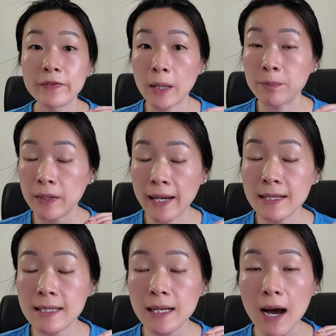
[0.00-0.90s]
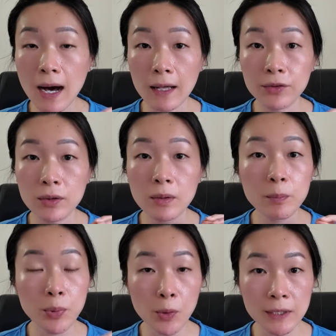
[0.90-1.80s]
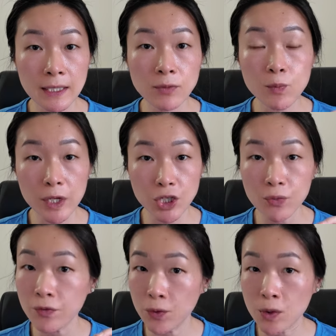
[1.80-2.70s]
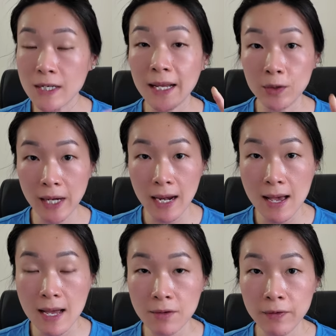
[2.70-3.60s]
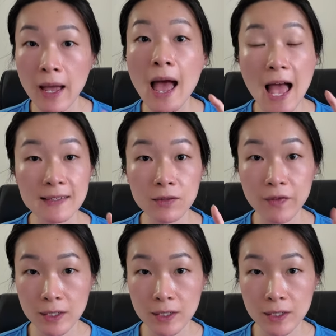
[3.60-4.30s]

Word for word: There are plenty of other protein-rich food that you can have as a